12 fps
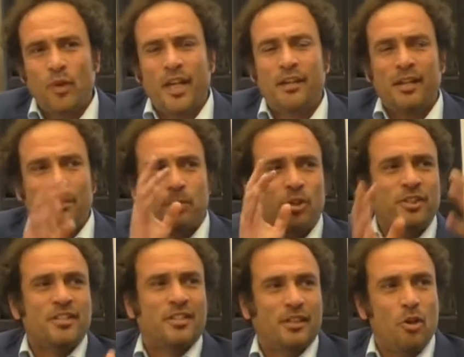were a
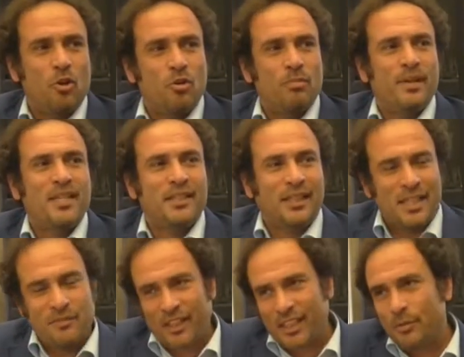protest law, basically
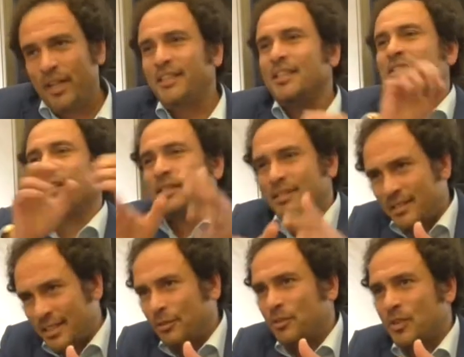evacuating
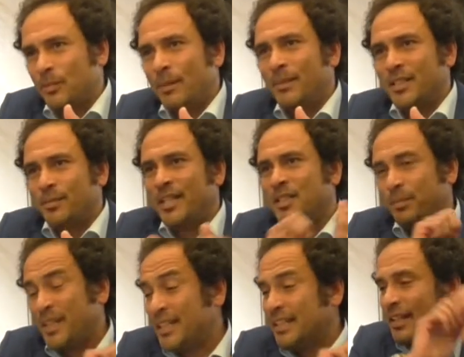citizens out of the public space,
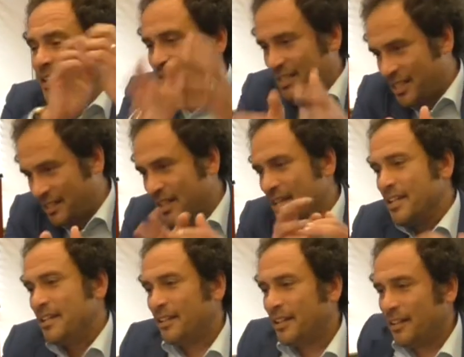penalizing
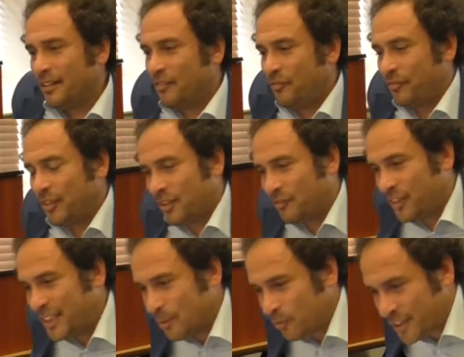
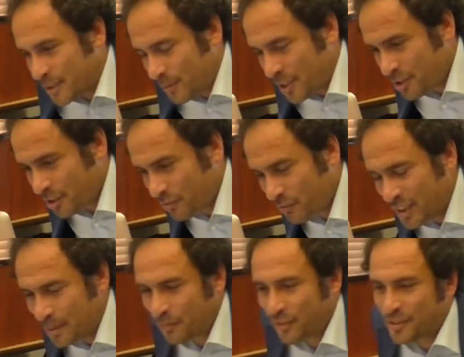freedom of expression and
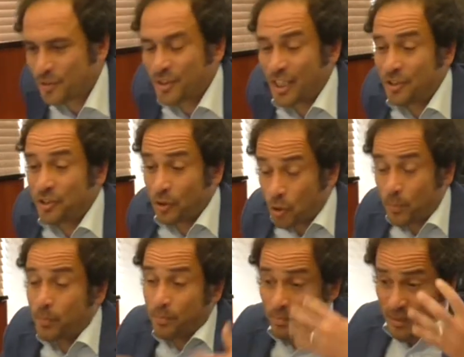freedom of association or
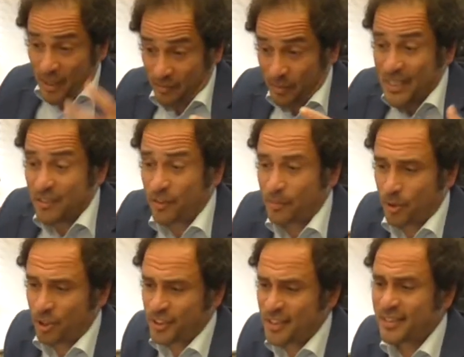peaceful
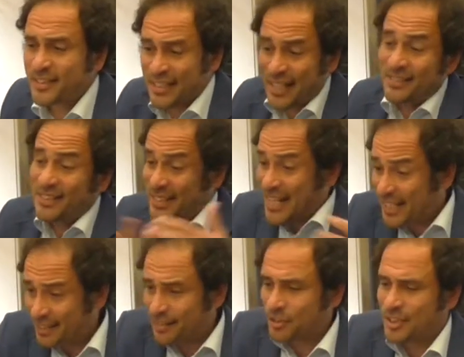protests. And the
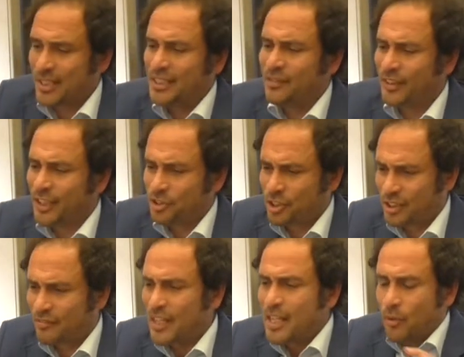second legislative
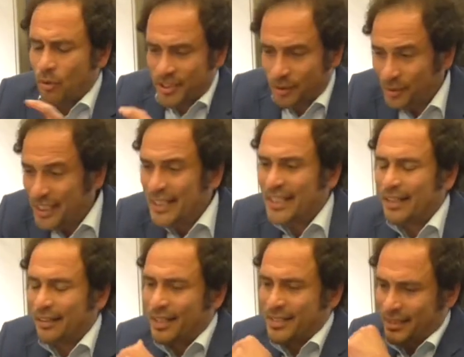initiative was to
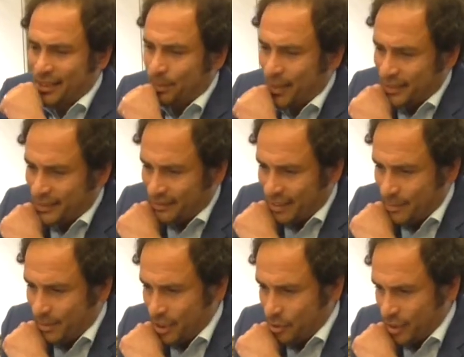delegalize independent
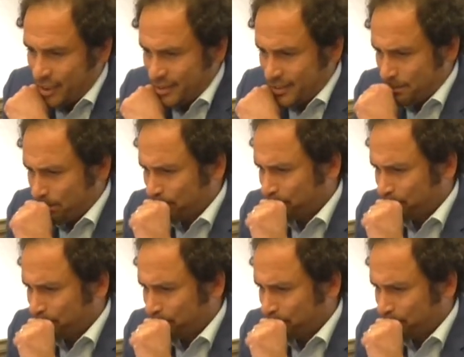labor unions.